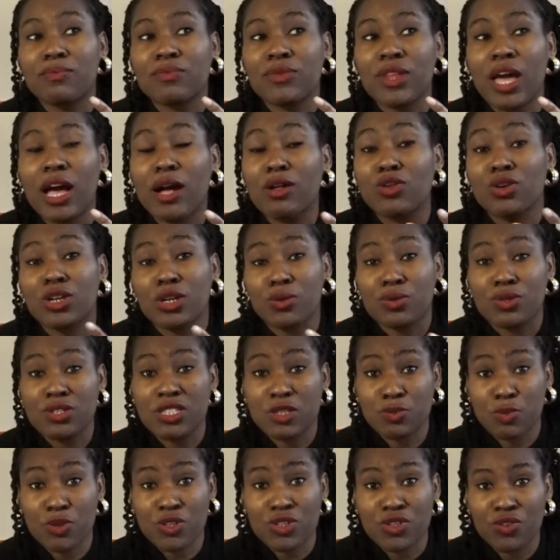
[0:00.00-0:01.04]
how long do you want
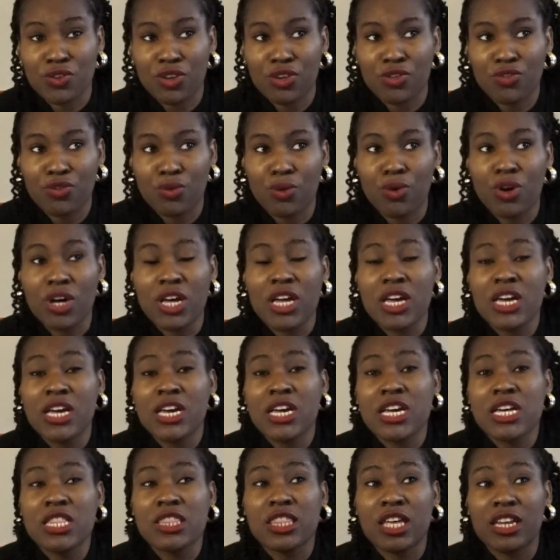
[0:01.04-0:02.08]
to sponsor you for.
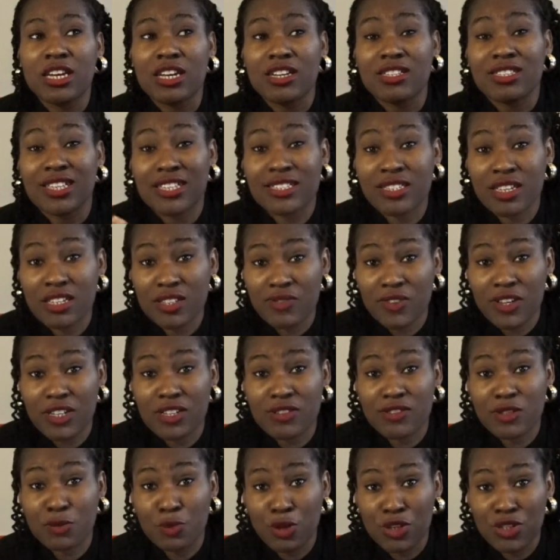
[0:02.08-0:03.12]
Then there's that certificate
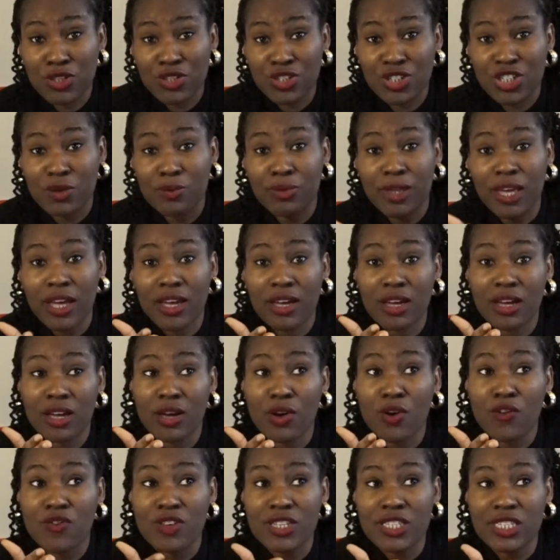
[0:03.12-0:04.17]
of sponsorship that
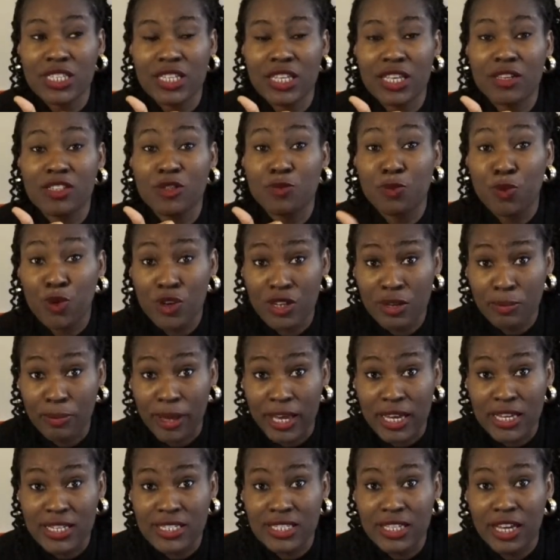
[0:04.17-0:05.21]
obviously is point
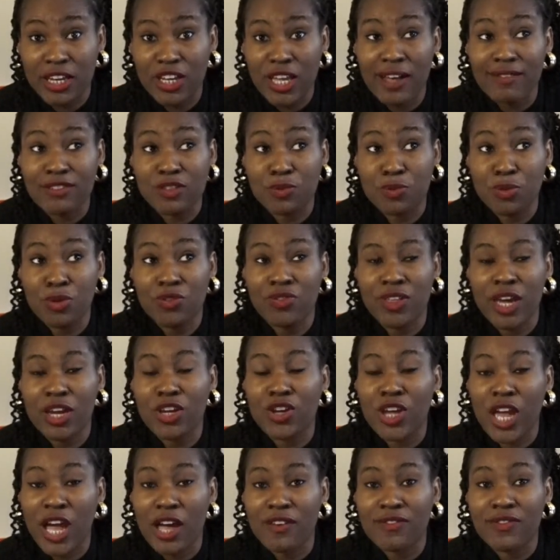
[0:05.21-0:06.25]
based, and you have to prove that
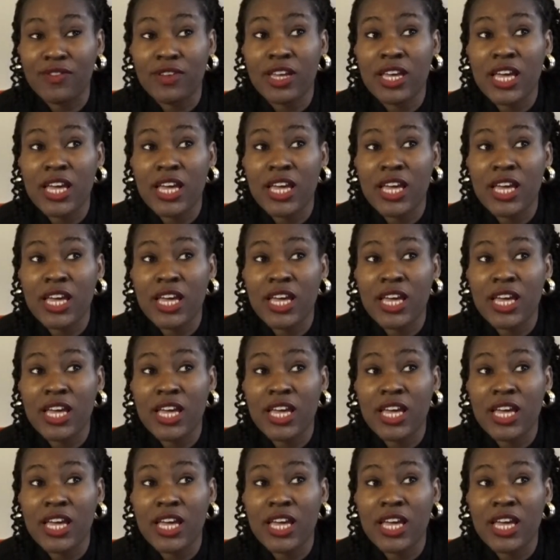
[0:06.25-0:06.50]
you have